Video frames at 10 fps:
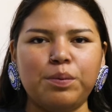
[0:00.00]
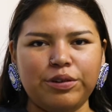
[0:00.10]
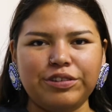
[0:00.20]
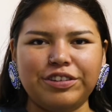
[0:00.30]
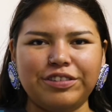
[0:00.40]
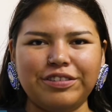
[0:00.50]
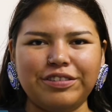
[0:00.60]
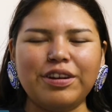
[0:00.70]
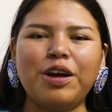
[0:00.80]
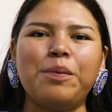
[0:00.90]

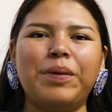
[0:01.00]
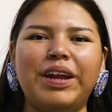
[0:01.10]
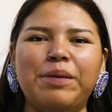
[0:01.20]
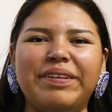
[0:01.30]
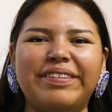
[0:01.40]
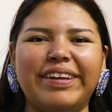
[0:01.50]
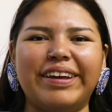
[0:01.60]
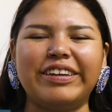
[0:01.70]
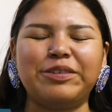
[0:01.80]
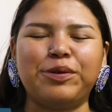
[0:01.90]
Bonjour, my name is
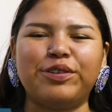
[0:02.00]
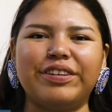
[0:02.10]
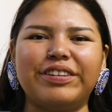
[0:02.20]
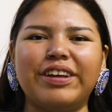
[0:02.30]
Sage Moses.